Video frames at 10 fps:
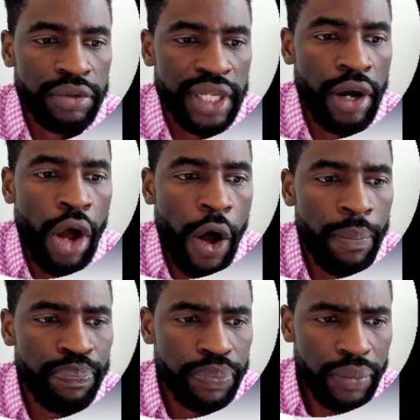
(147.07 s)
They are
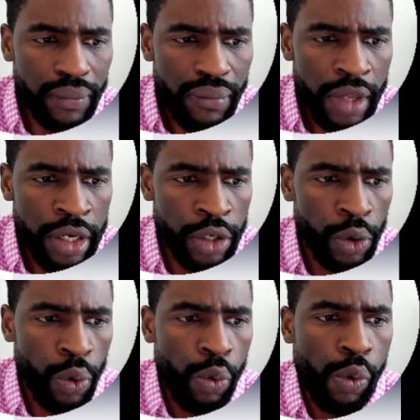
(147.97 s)
up,
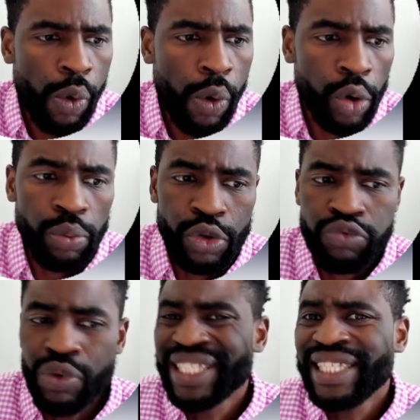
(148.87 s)
almost
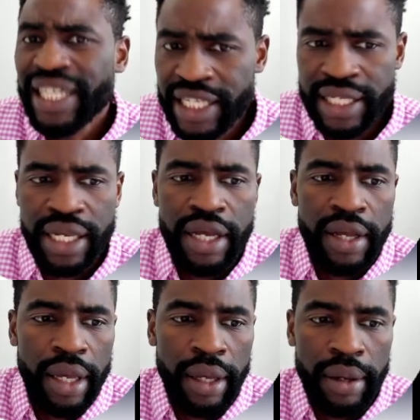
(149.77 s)
1/6,
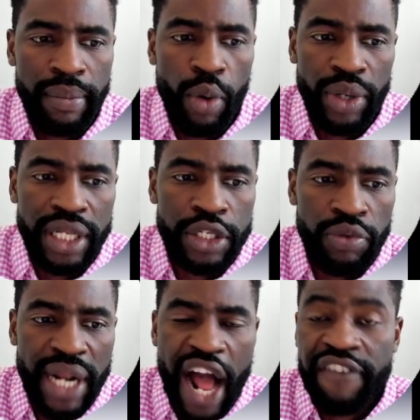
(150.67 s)
more than
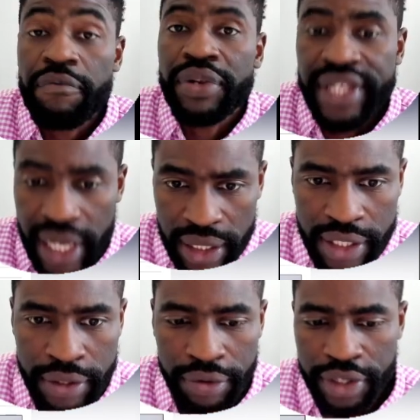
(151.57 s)
2.5%.
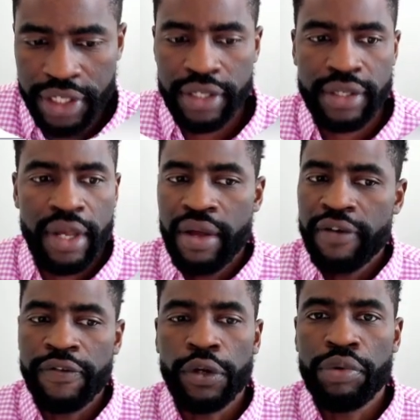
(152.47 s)
So this is
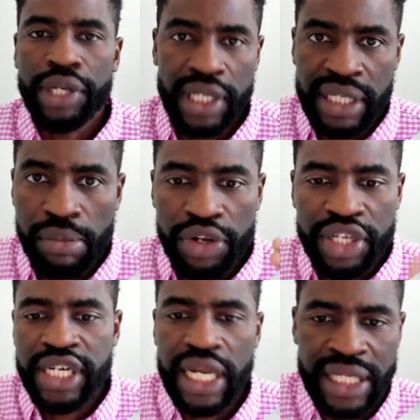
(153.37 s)
following the stimulus
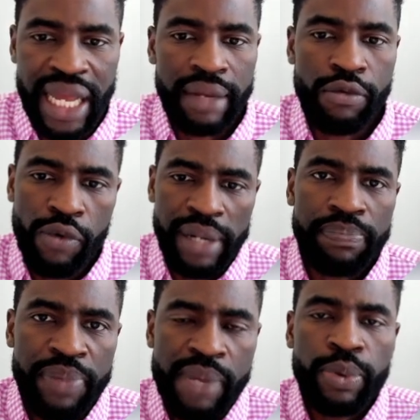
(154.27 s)
checks. Like when
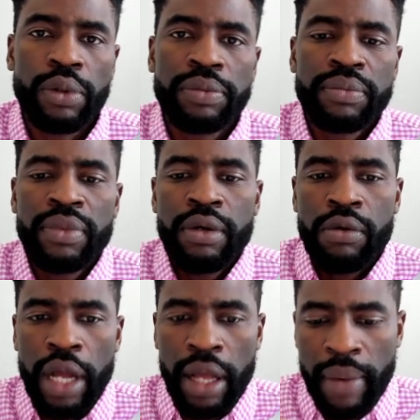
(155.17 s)
people
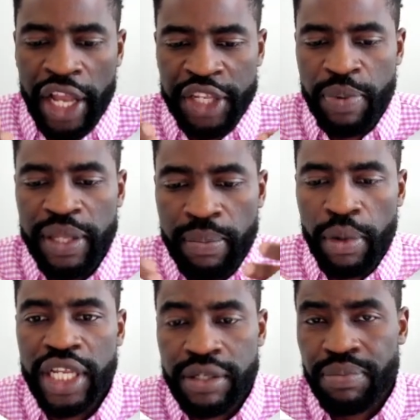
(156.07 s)
expect
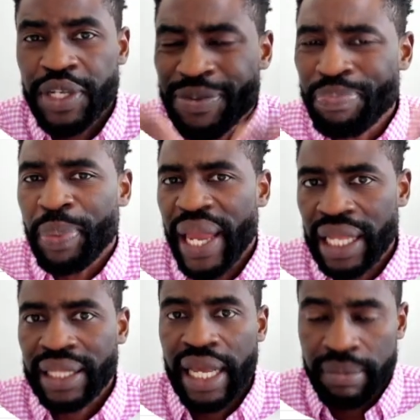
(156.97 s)
money to be
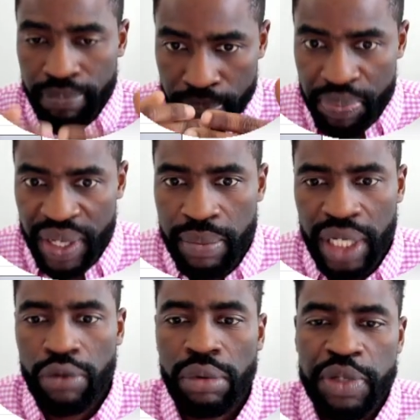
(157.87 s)
spent, like big
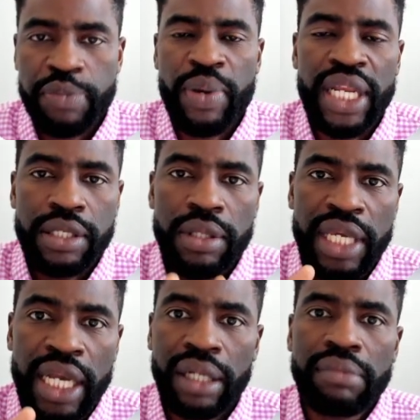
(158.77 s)
money will be spent into the
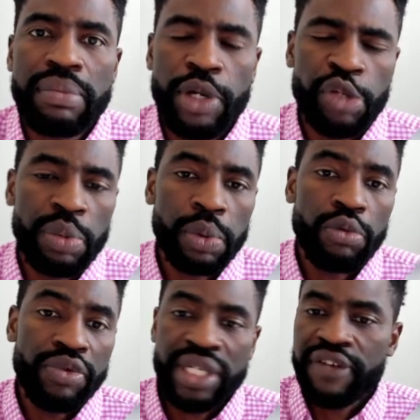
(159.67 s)
economy because people
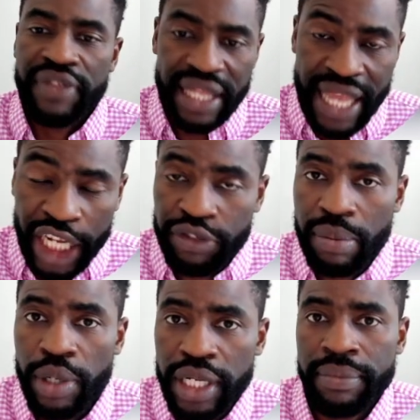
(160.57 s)
will receive that extra
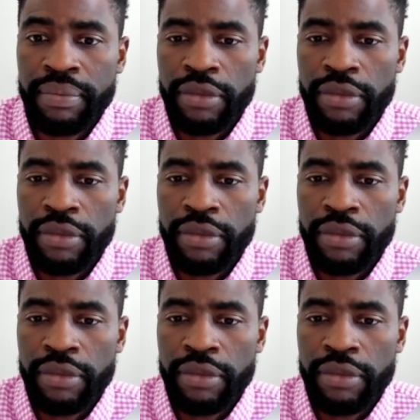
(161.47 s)
money.